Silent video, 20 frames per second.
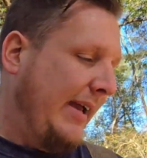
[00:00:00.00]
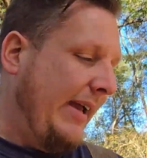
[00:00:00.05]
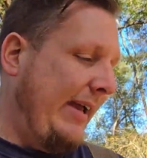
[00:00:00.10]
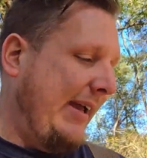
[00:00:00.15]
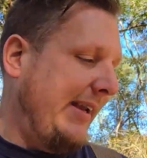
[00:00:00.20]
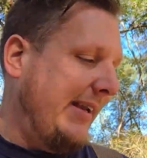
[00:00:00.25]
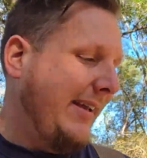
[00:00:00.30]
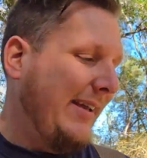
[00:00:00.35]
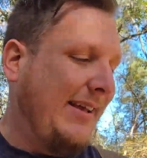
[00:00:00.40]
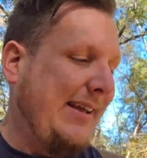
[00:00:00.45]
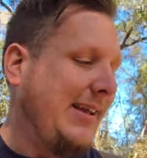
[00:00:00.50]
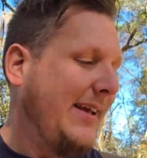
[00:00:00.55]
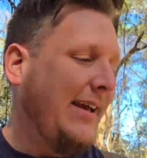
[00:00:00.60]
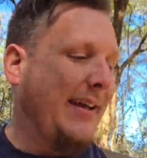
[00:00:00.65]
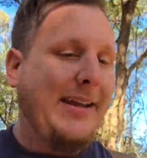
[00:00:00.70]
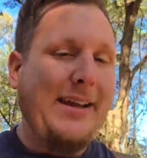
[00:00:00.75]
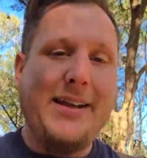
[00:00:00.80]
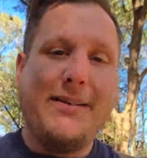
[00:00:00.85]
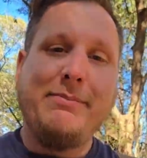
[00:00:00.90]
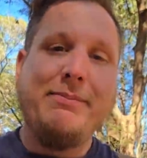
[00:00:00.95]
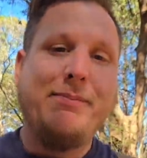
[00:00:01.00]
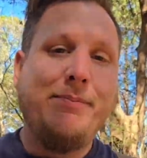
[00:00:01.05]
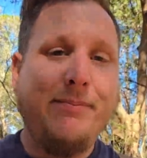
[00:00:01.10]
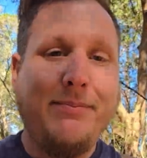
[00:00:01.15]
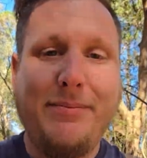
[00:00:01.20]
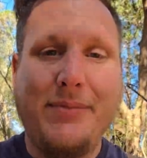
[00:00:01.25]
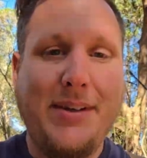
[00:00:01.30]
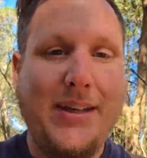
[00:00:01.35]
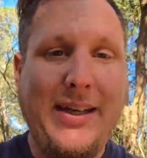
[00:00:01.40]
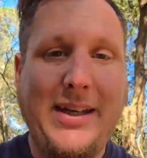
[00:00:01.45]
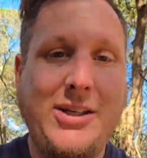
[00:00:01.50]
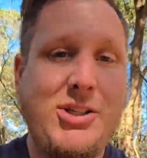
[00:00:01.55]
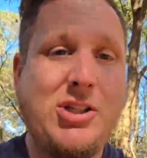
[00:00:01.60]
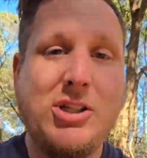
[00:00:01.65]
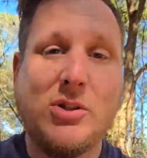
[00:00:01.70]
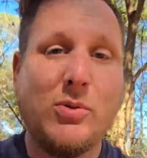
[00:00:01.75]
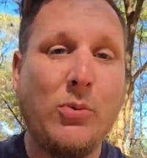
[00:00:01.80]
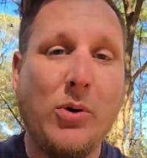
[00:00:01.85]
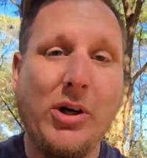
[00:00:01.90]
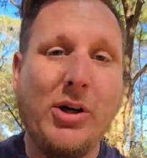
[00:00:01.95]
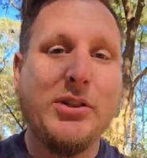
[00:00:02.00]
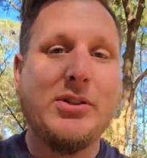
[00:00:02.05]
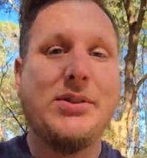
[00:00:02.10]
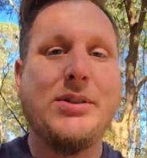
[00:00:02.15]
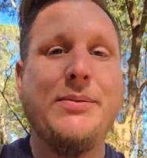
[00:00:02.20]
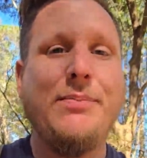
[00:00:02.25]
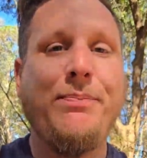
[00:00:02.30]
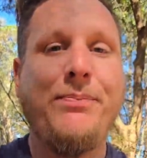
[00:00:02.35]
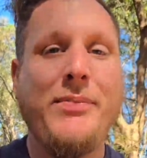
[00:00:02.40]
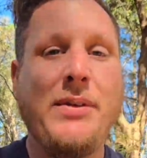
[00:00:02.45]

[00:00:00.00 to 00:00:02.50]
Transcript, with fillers: And again, it just works.